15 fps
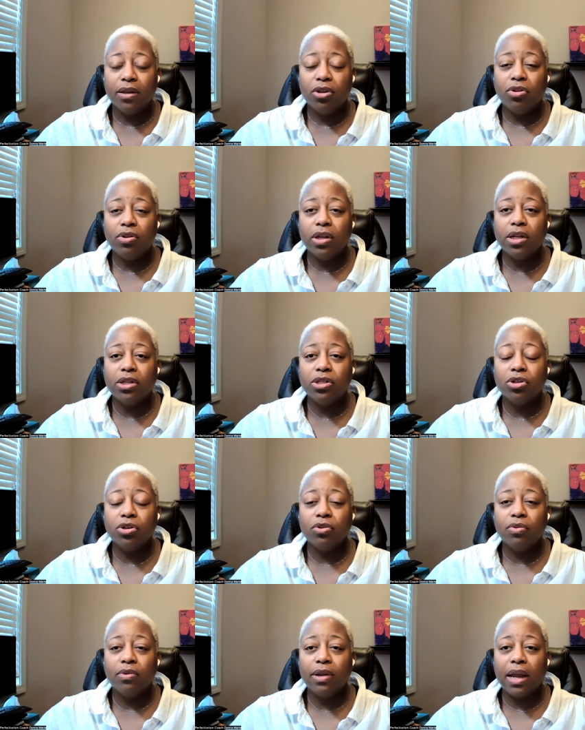You need to
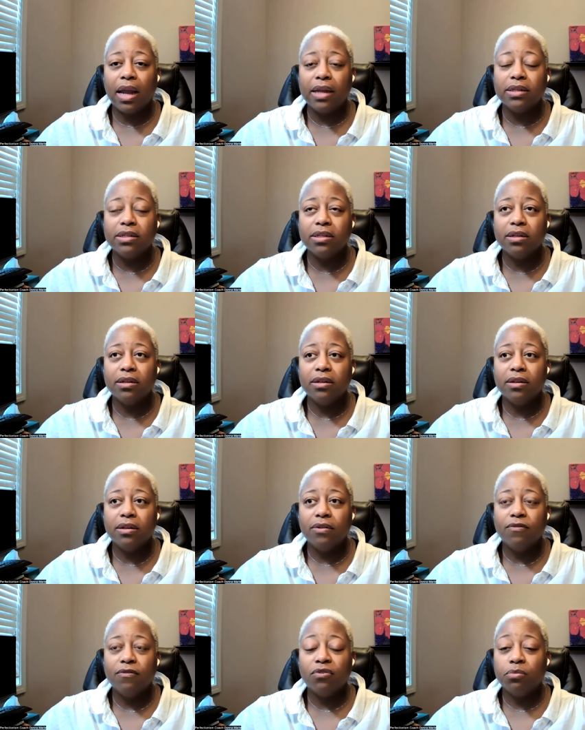create
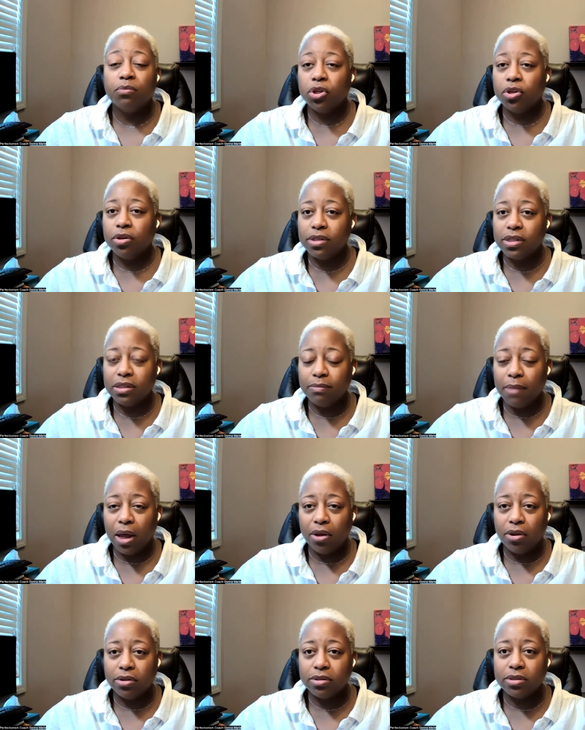familiar
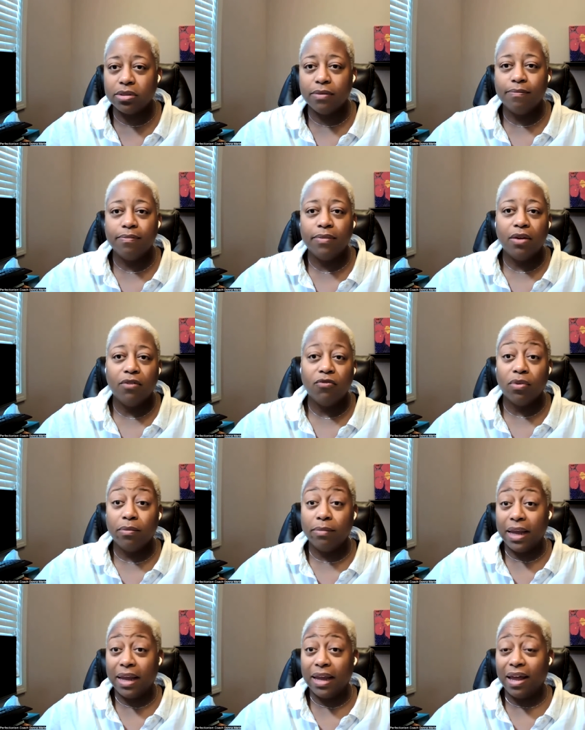smells. For
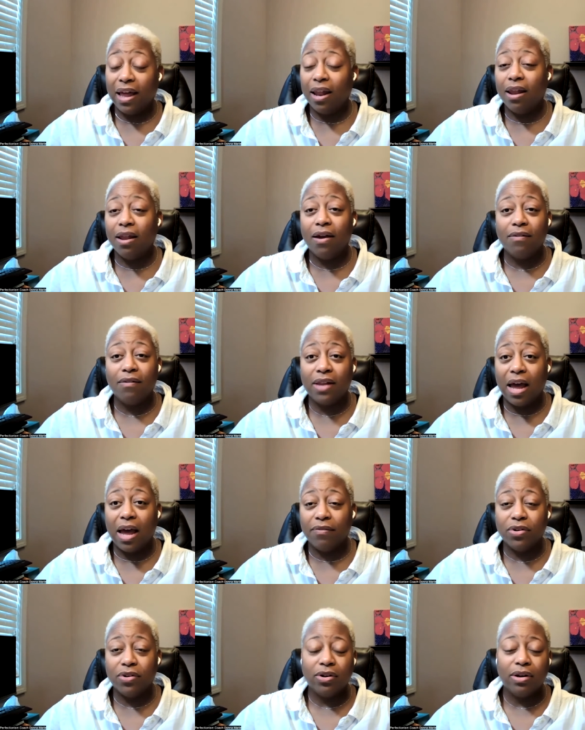me, I love
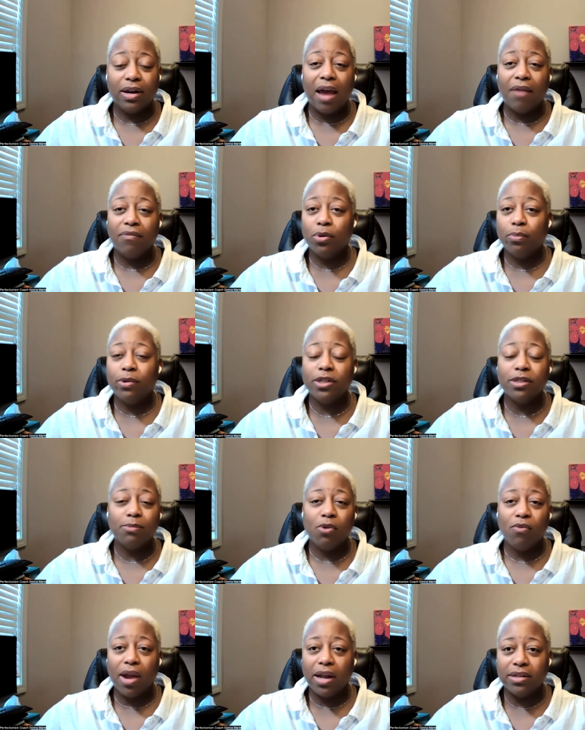lavender. Lavender puts
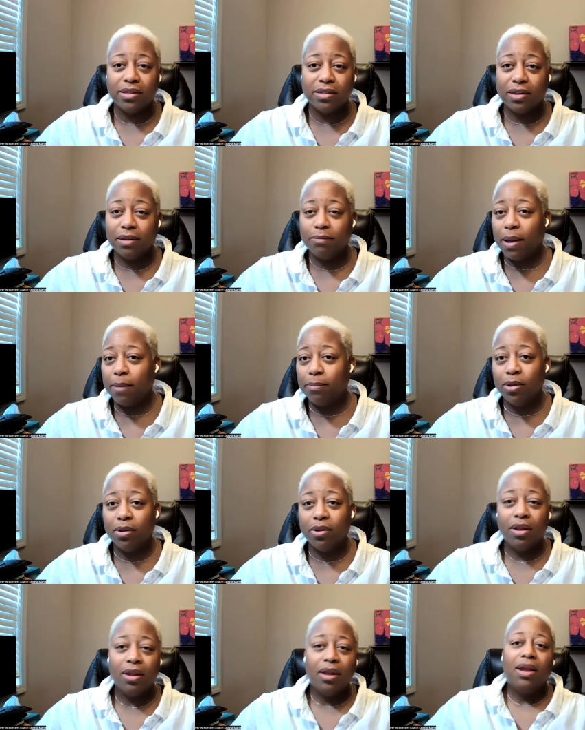me right to sleep. I
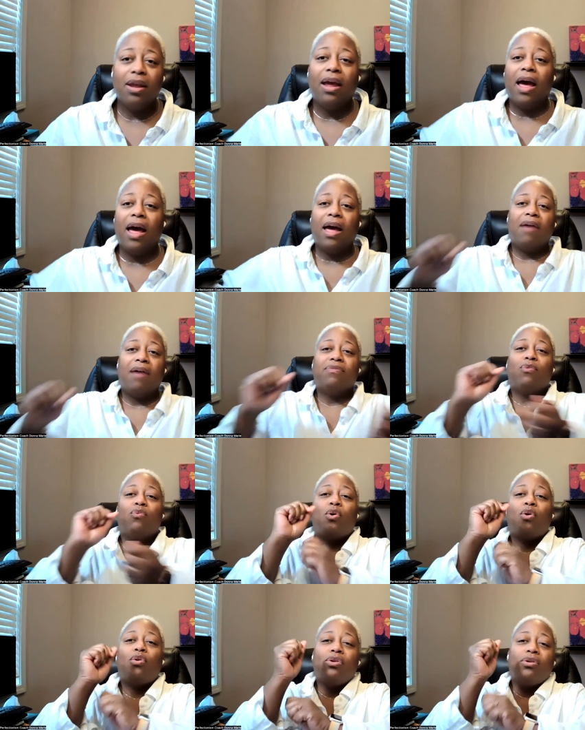put, I have a
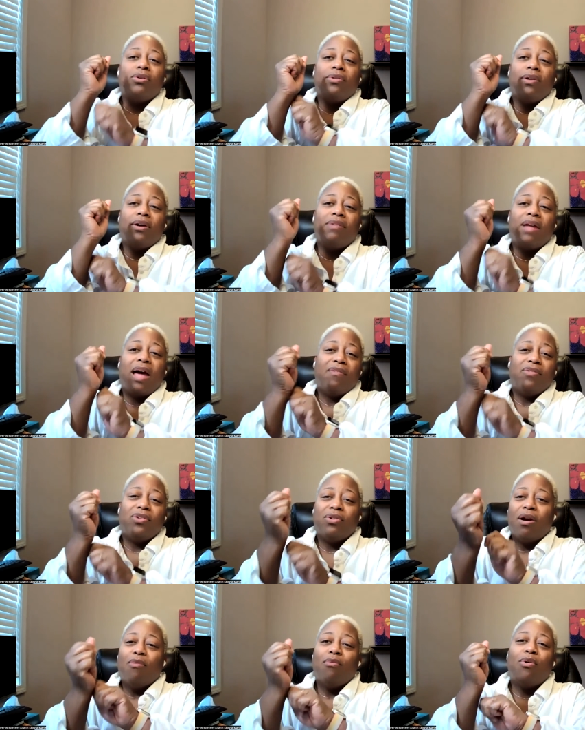roller of
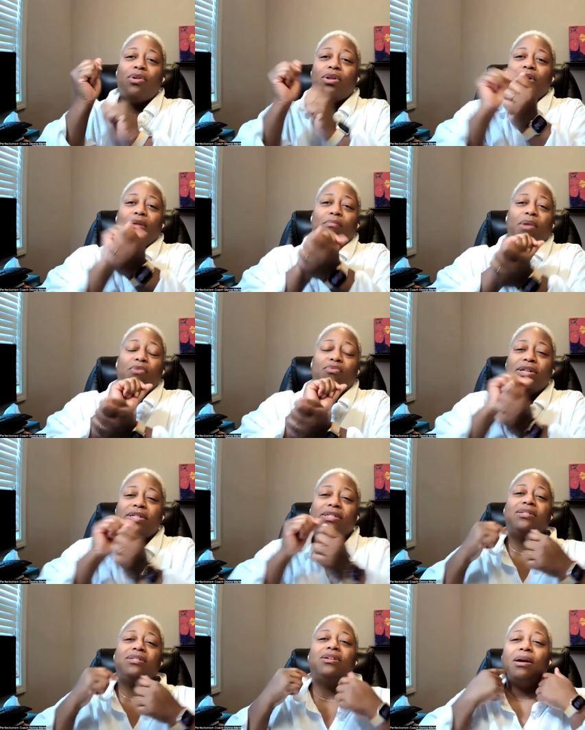lavender. I roll it on my
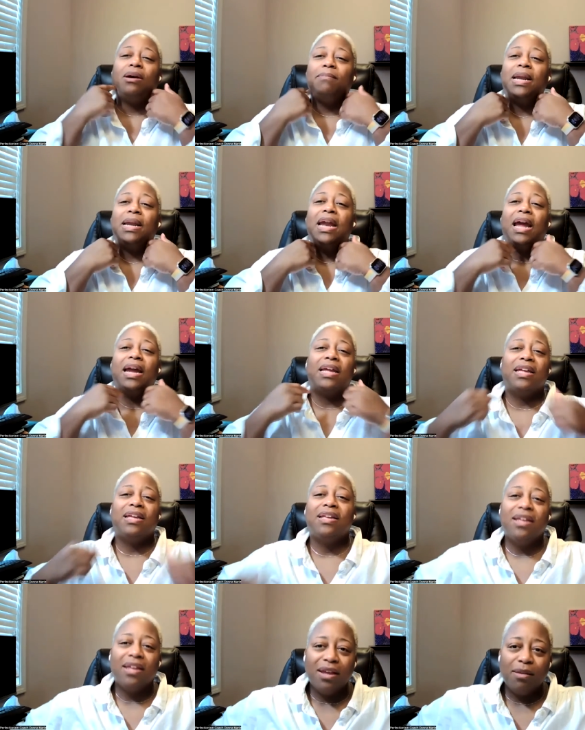wrists and on my neck
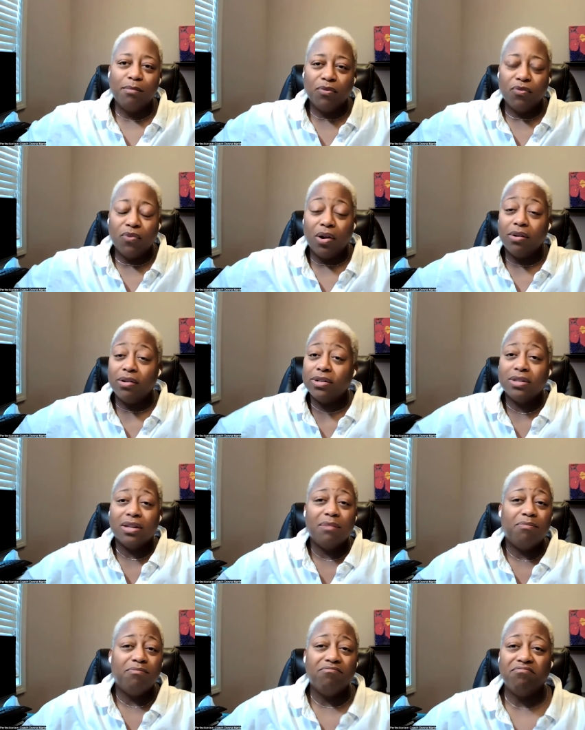before I go to
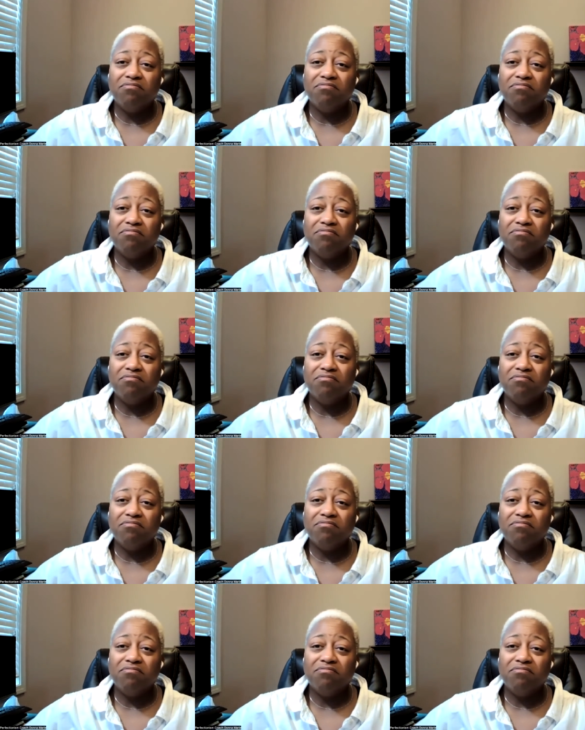sleep.